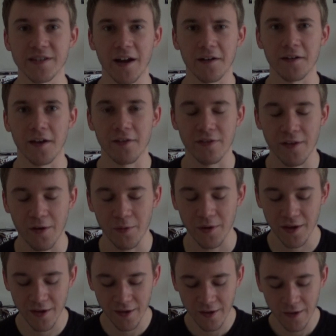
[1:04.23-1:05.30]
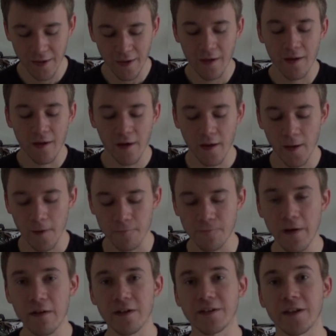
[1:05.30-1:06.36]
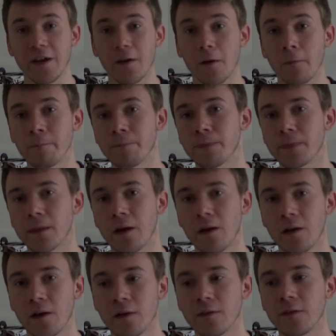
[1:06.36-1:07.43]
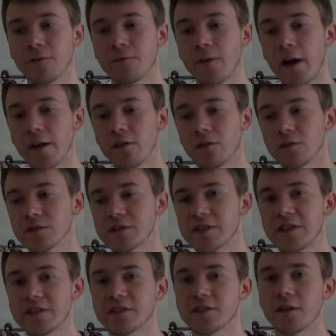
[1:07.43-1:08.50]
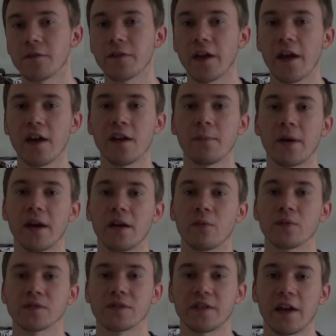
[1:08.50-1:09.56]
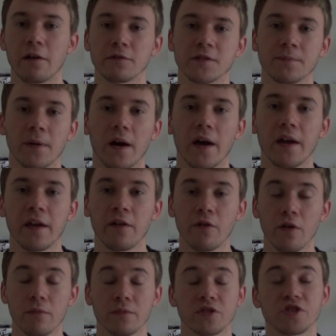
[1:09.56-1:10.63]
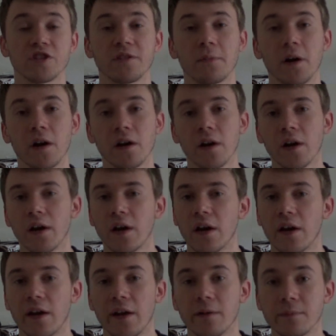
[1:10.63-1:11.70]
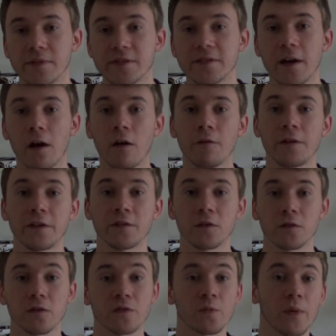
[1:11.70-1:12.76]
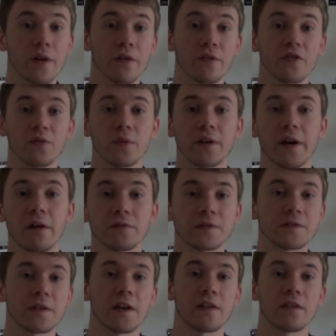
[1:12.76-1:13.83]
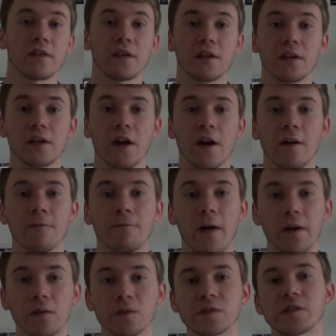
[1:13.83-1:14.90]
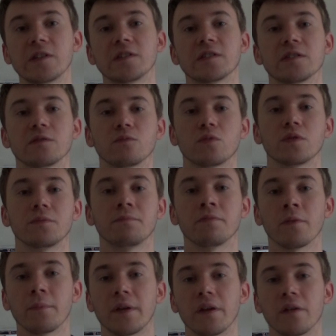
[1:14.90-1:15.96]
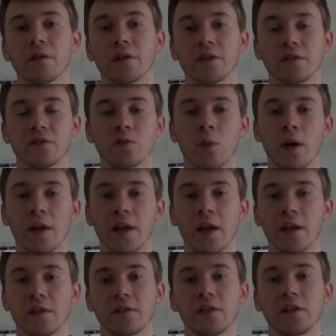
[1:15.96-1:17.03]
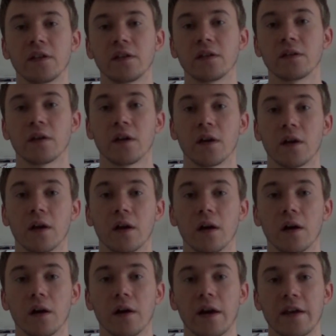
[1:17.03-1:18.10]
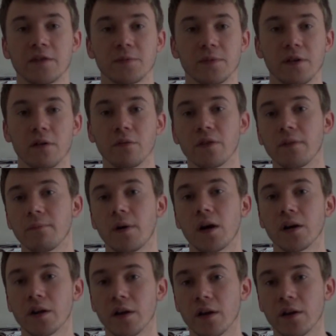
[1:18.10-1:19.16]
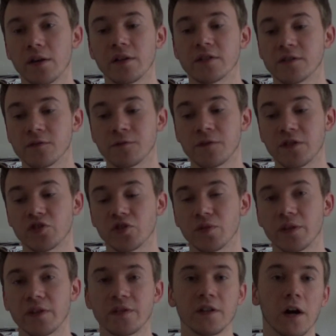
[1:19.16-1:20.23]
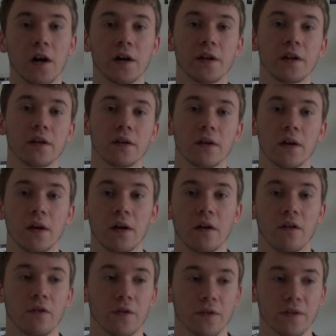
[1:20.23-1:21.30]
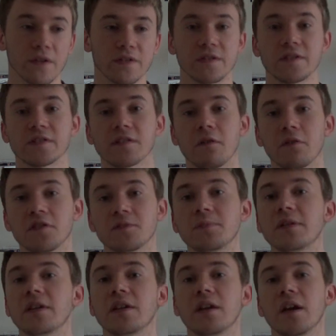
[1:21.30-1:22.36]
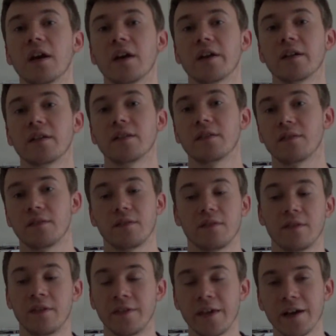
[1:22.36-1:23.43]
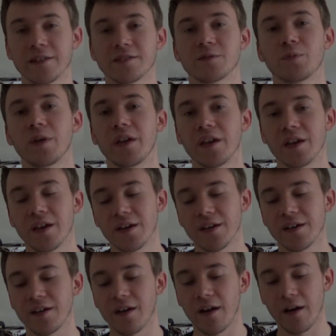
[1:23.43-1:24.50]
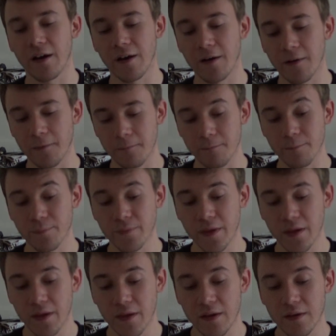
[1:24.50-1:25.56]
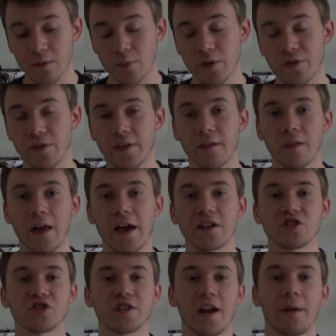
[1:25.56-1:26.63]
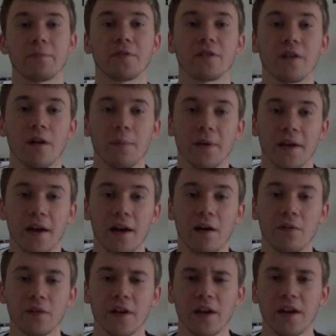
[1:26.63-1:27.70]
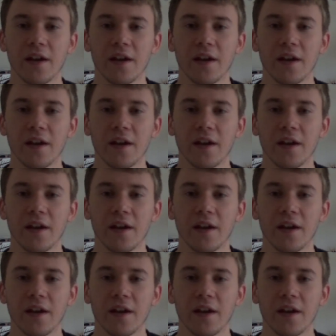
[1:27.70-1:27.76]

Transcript: not Death Note. Fairy Tail. The final season of the anime was announced by Hiro Mishima himself. He took to Twitter to announce that the final season would premiere in 2018. As we know, the manga is officially done, or at least it's going to be, next week, with the last chapter coming out.